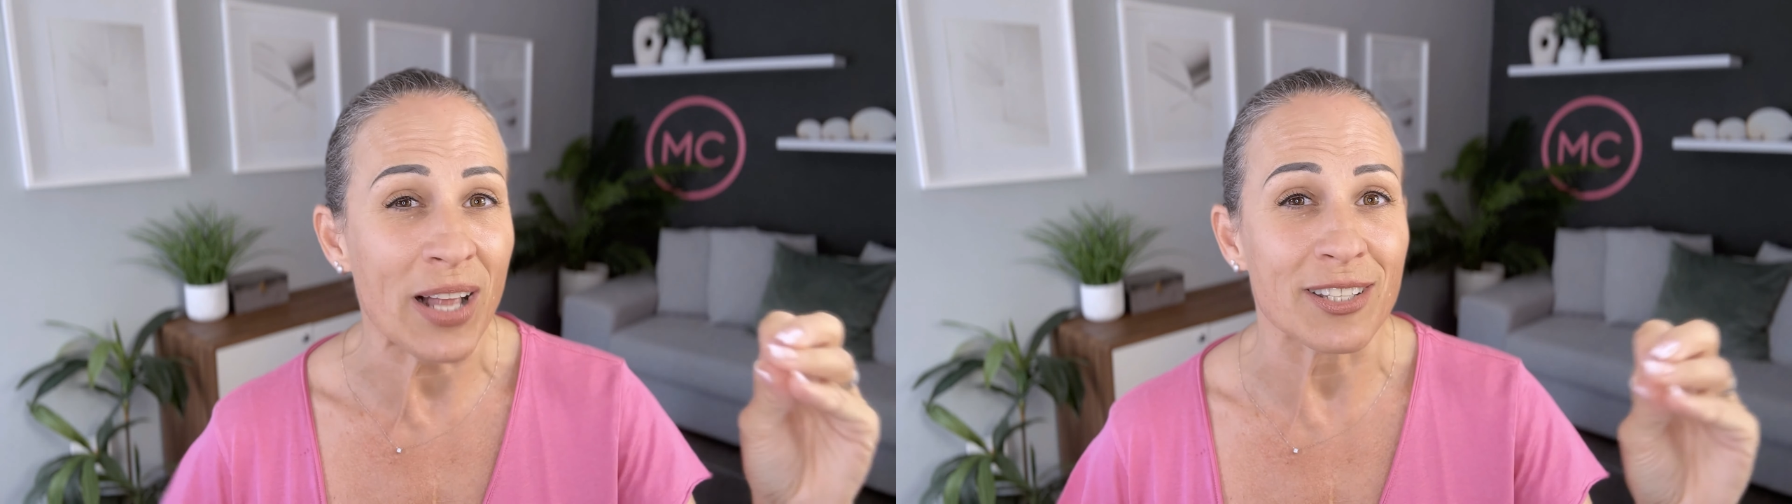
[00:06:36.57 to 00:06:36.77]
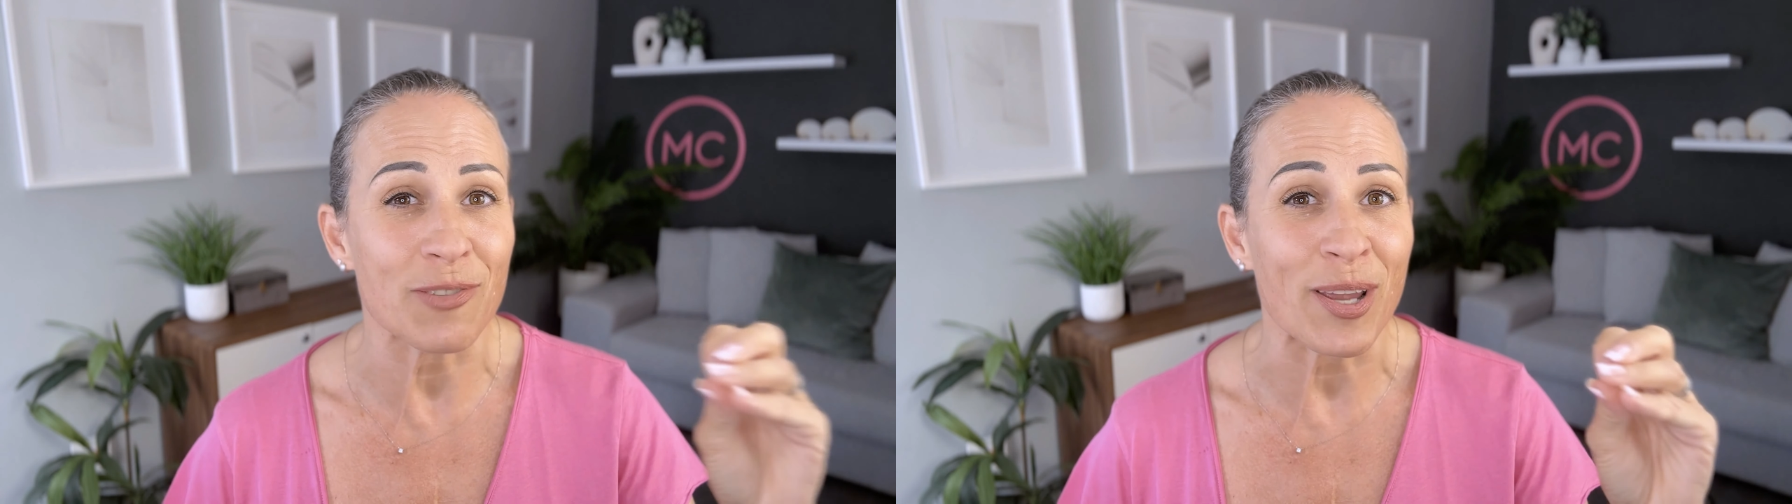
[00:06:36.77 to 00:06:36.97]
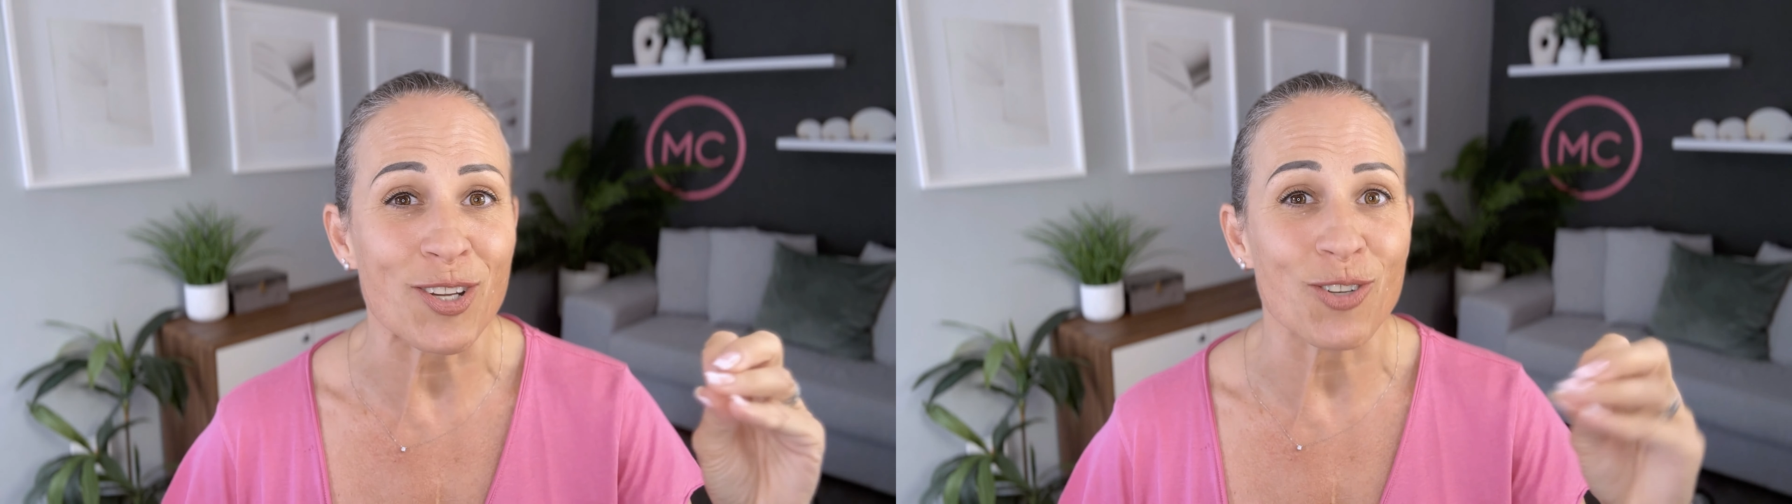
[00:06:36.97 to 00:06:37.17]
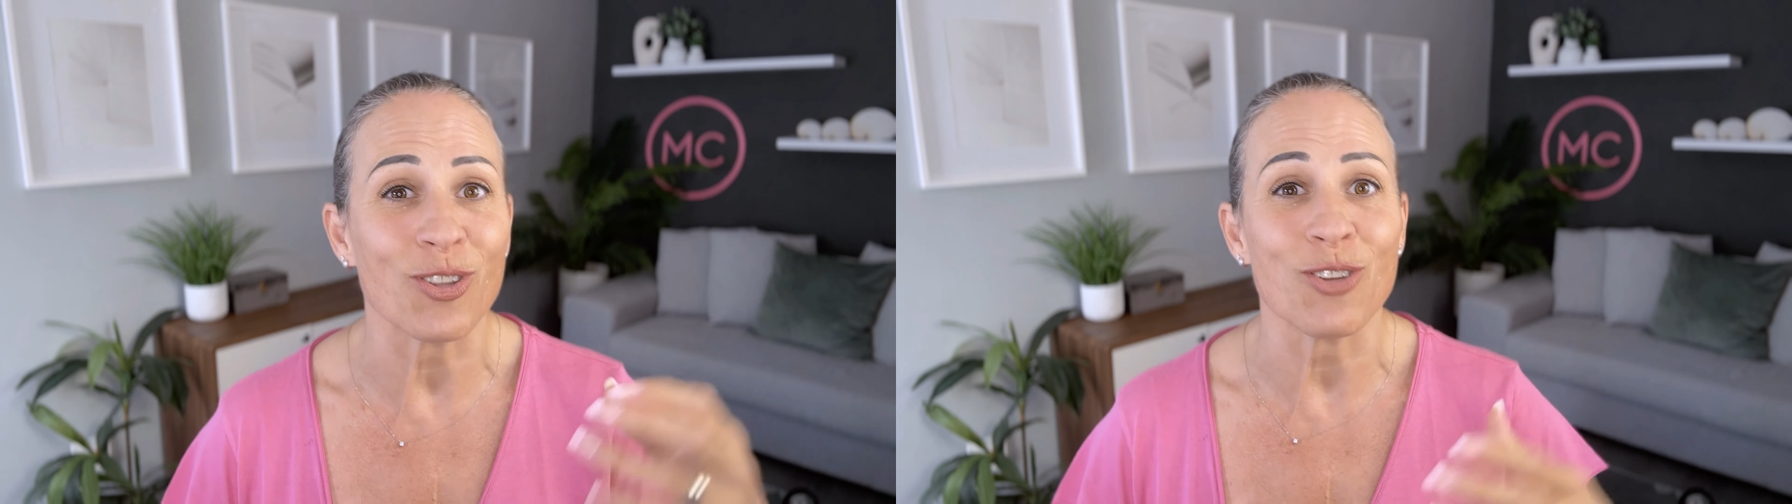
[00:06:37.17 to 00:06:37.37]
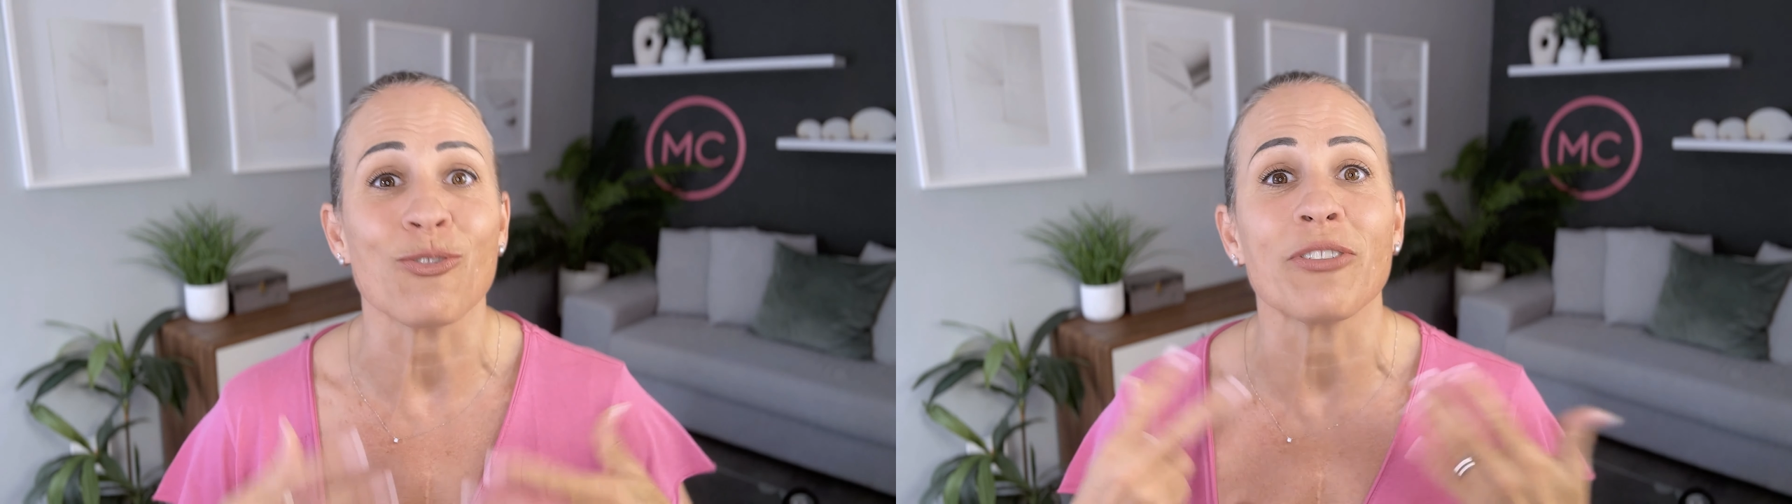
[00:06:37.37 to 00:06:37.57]
to make sure
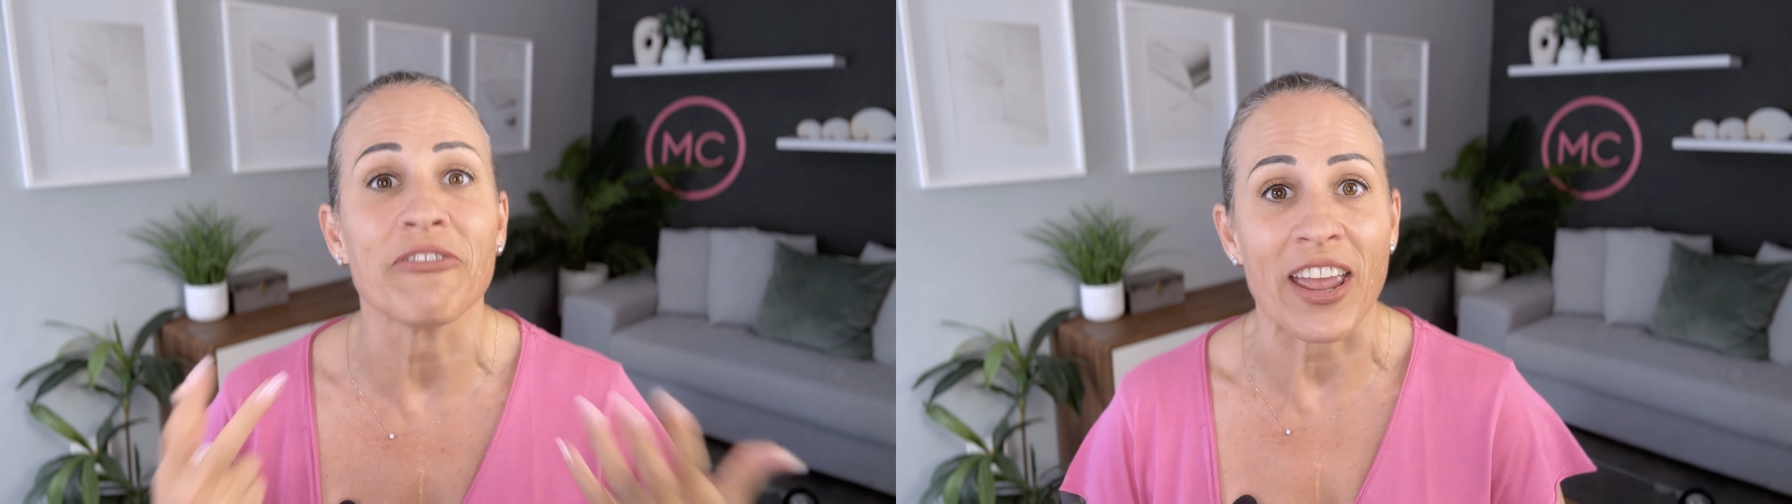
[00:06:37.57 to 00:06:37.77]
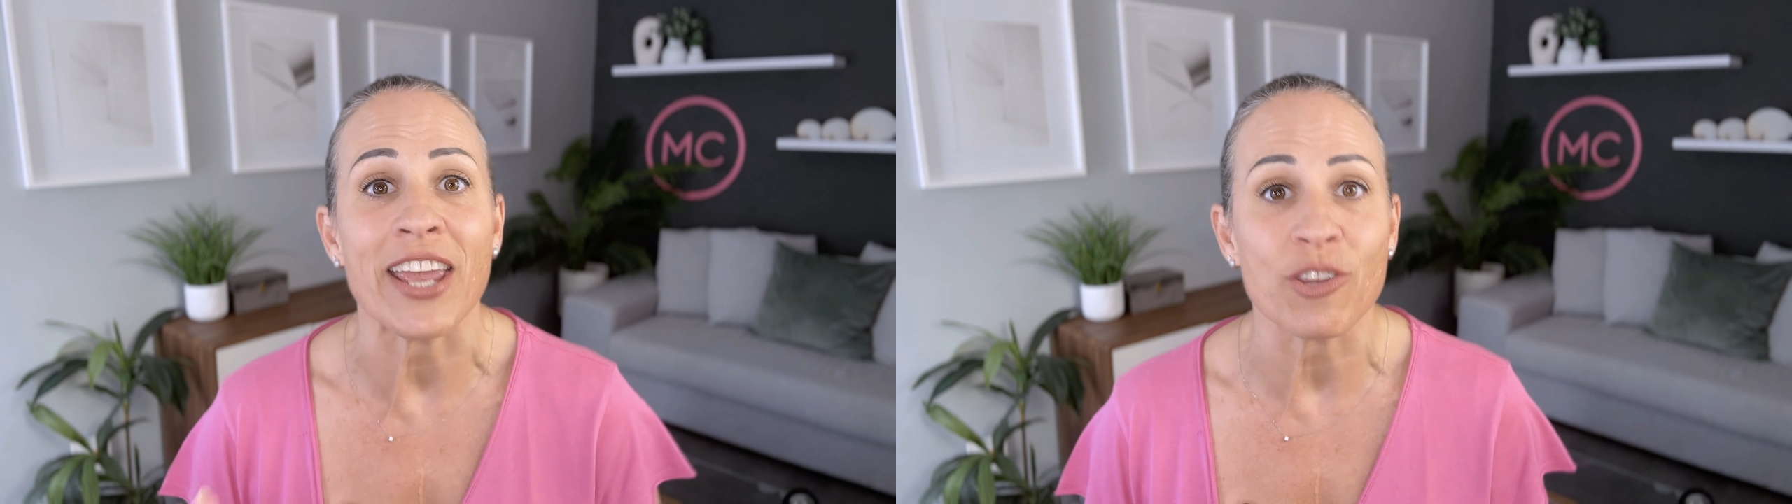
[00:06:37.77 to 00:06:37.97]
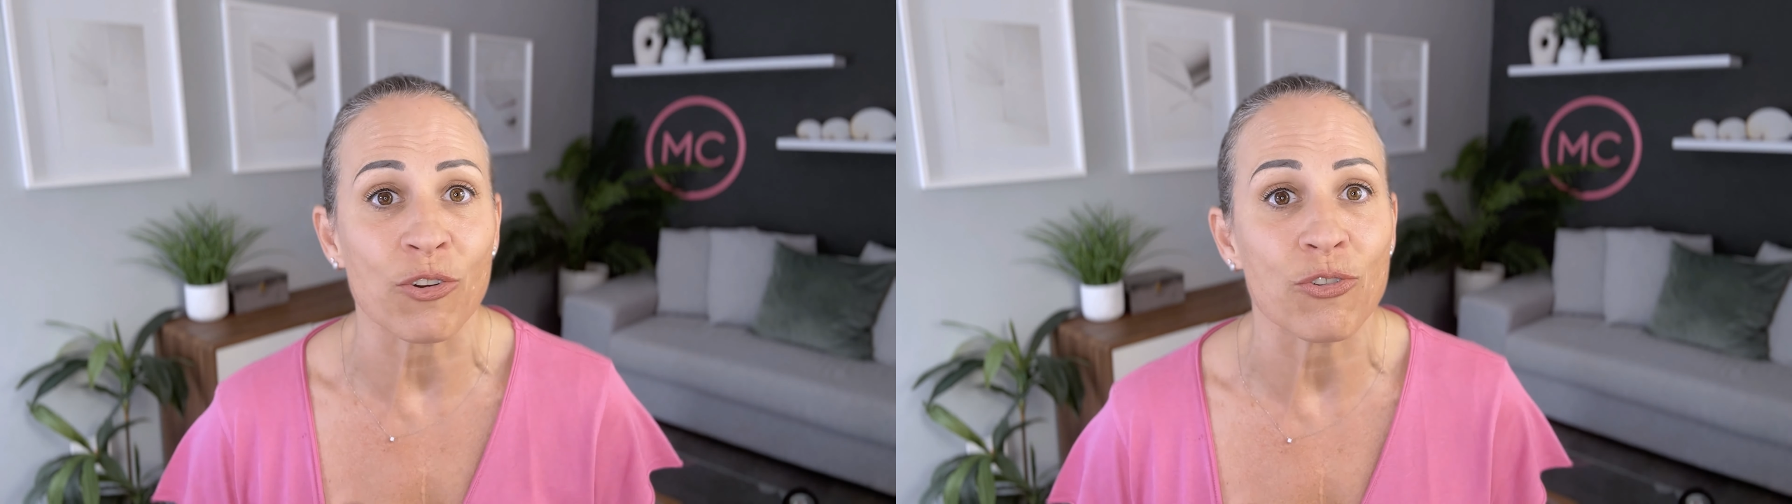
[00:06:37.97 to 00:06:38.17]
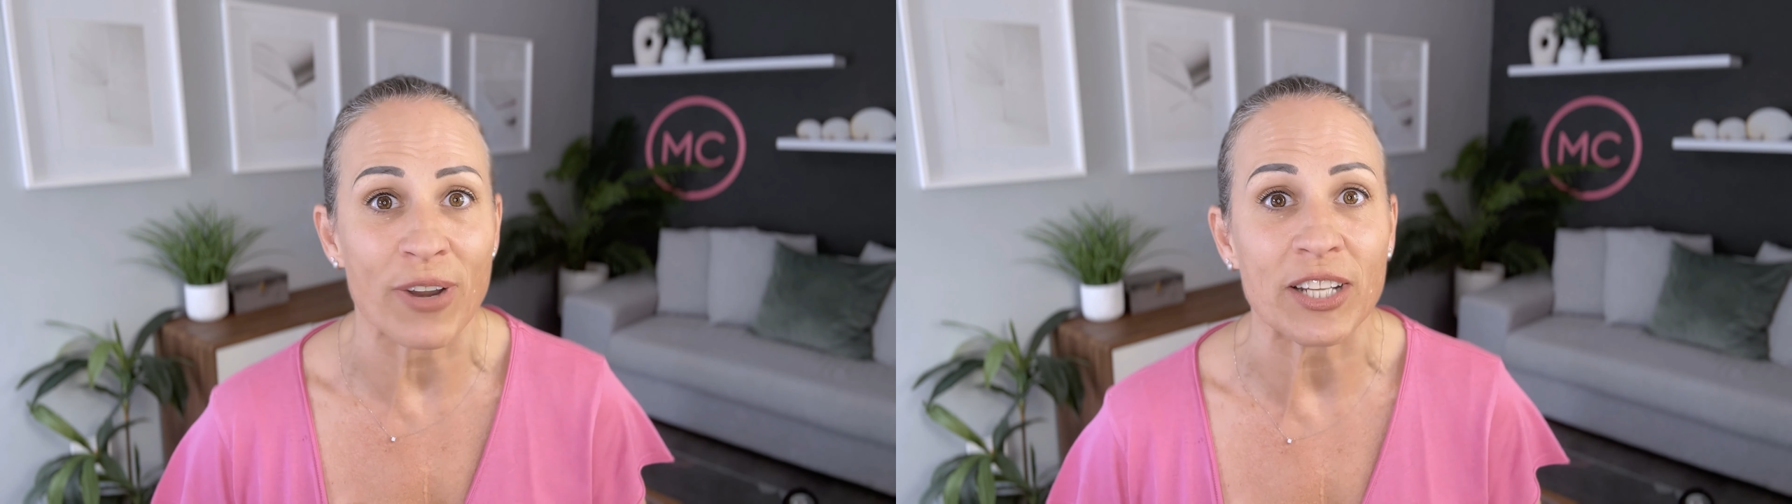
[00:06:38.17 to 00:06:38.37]
that you're conveying the correct